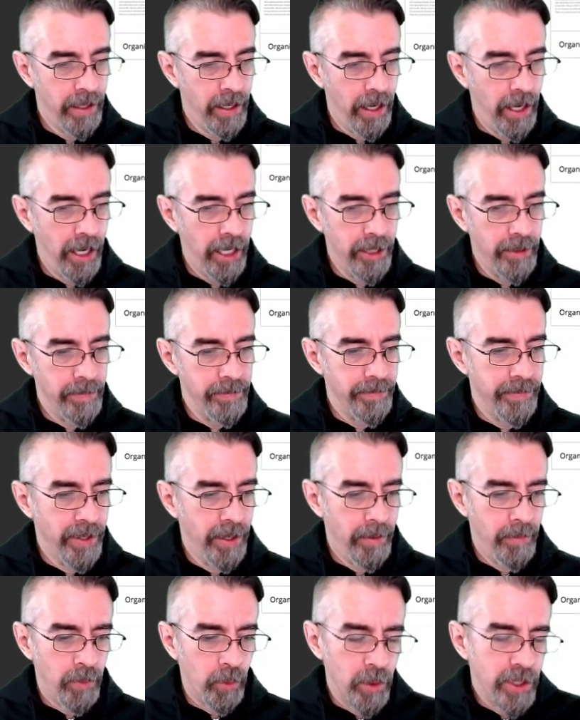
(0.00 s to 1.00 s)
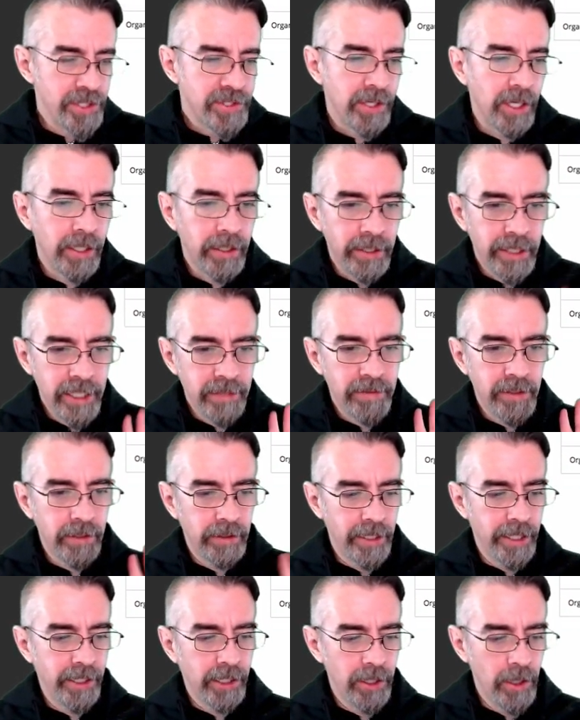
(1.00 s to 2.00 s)
But we're just going to leave it,
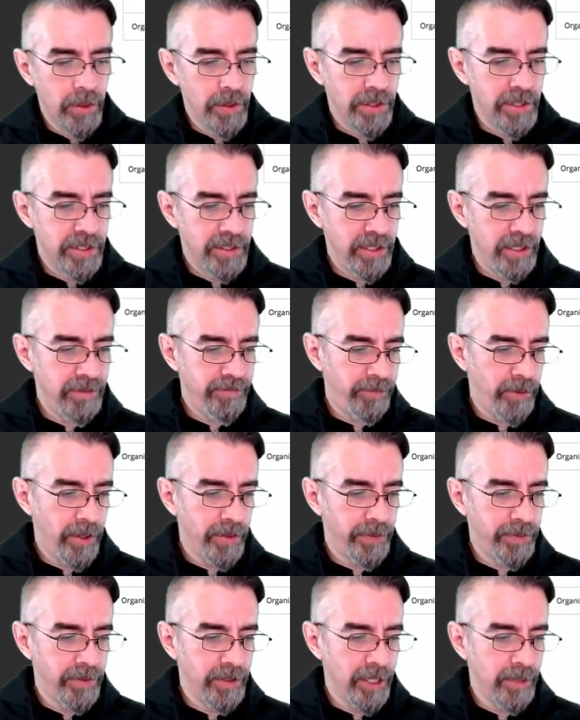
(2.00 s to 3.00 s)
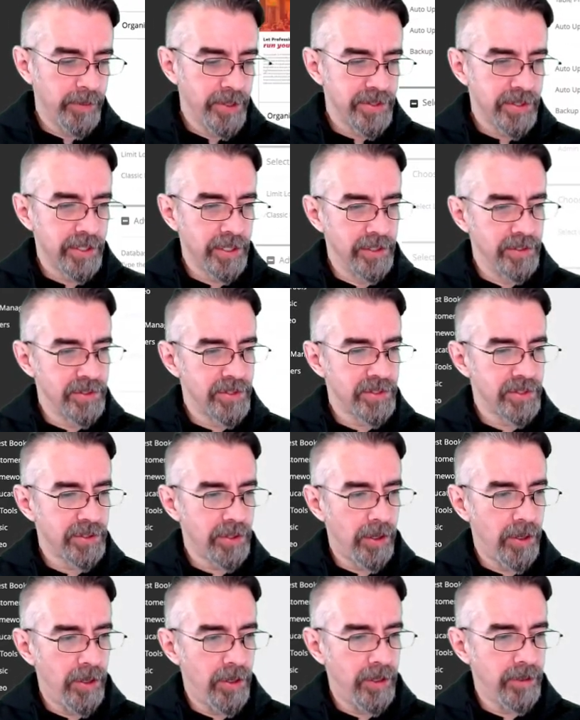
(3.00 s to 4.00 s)
let it go to the default theme. Let's hit
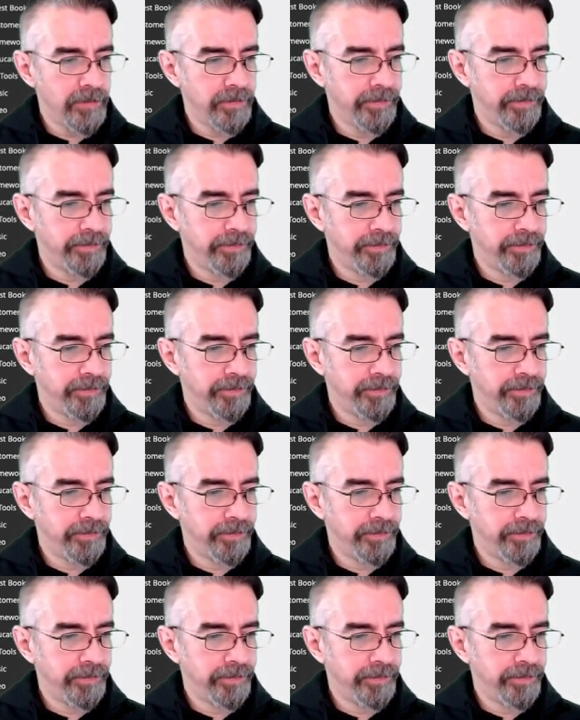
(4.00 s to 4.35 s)
install.